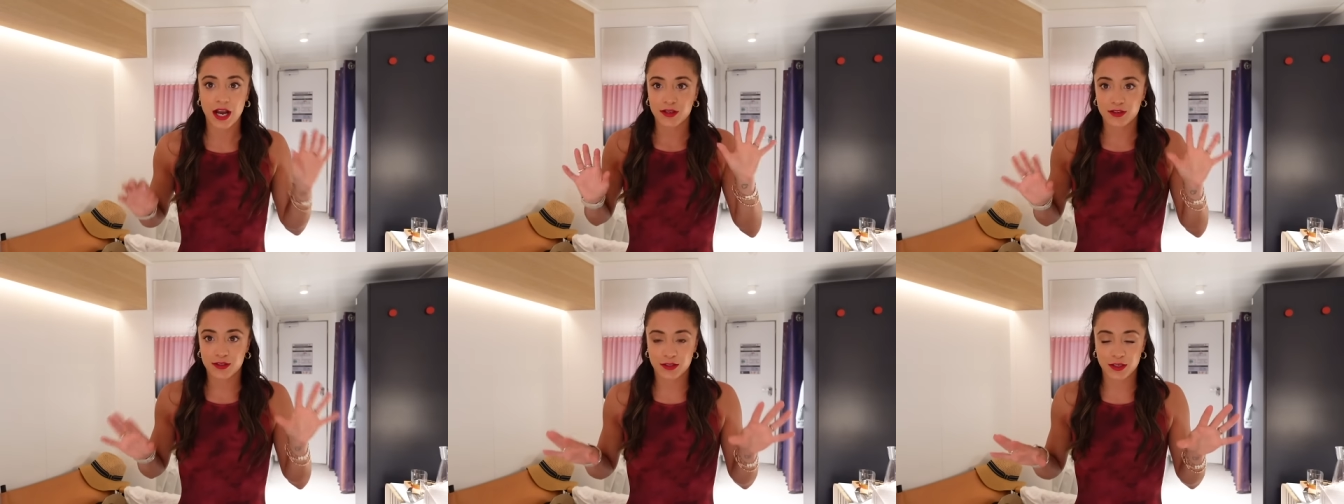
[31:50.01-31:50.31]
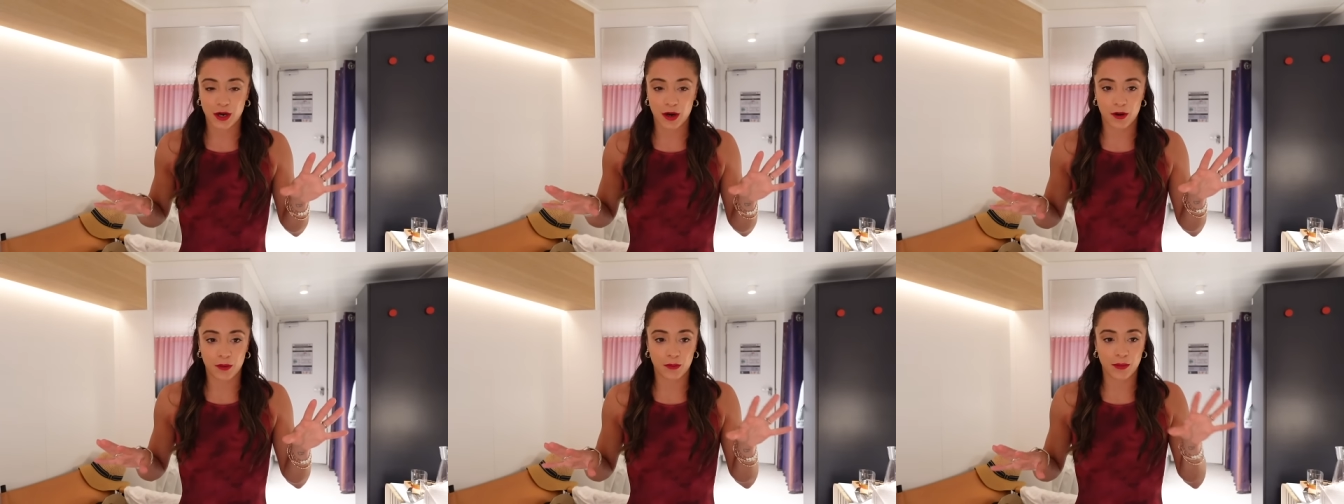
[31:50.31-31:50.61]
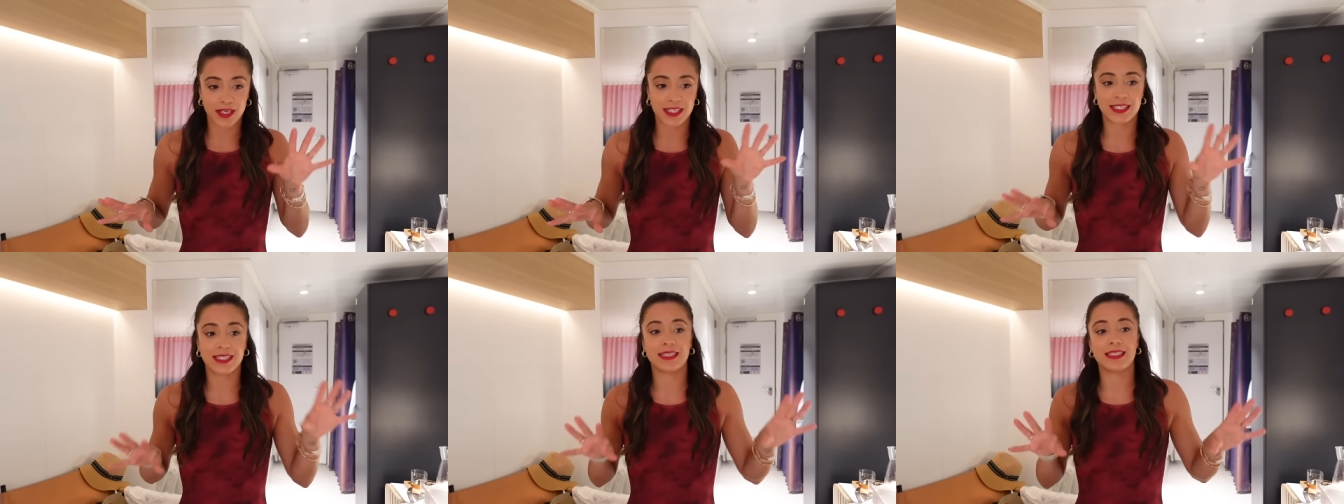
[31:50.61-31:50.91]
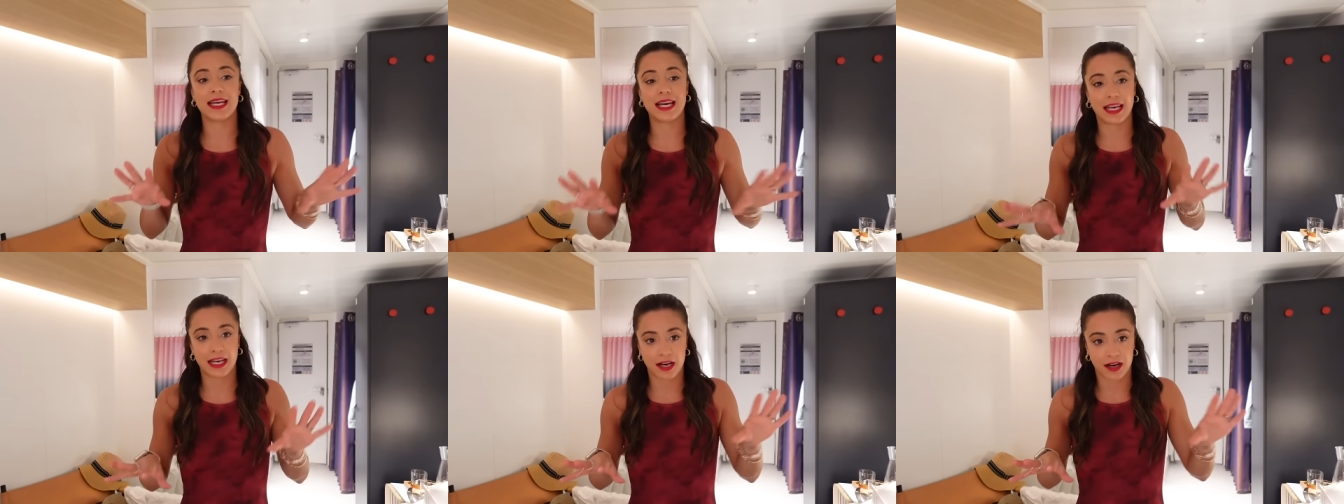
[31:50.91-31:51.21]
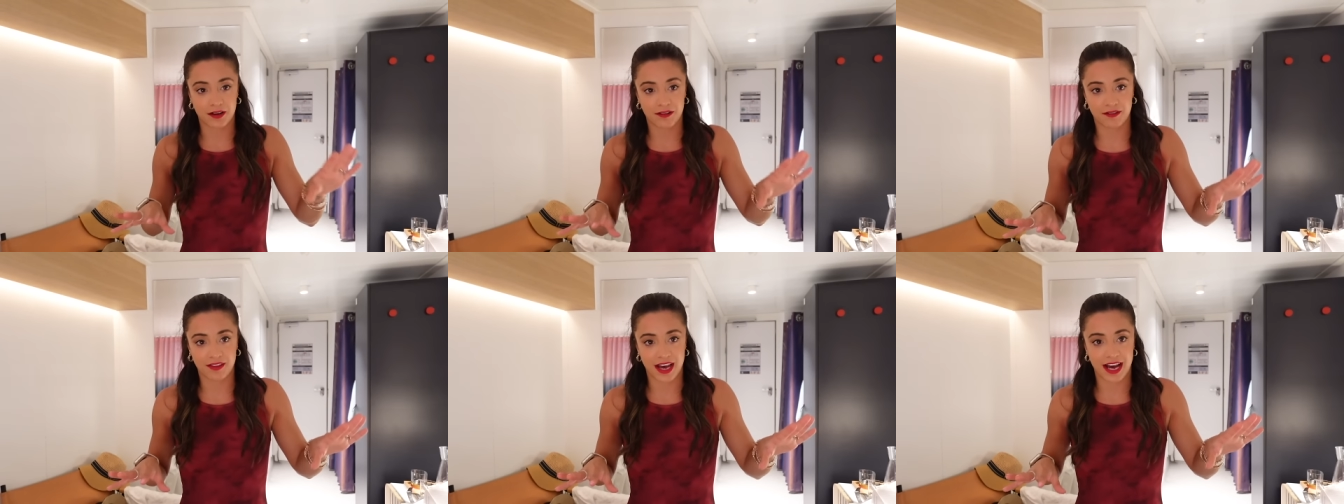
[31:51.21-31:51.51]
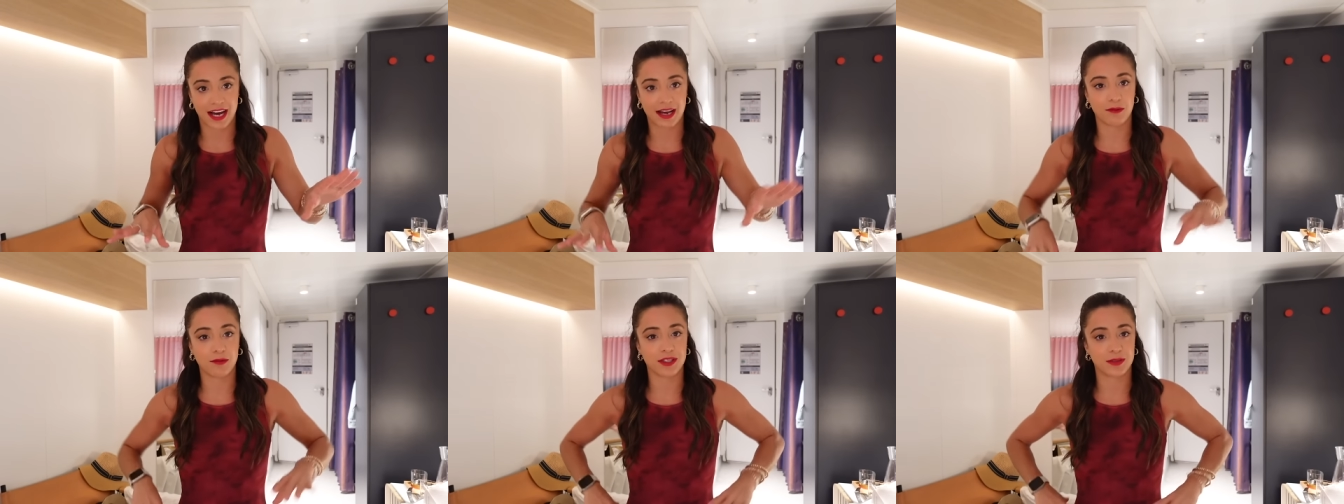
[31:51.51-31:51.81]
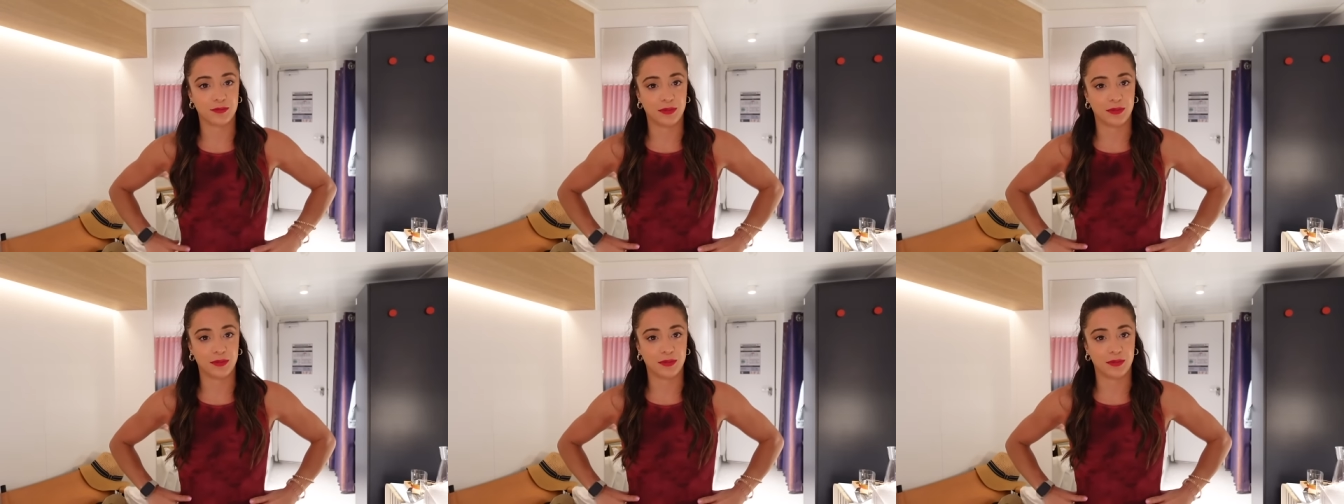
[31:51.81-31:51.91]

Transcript: So we did take care of that. It was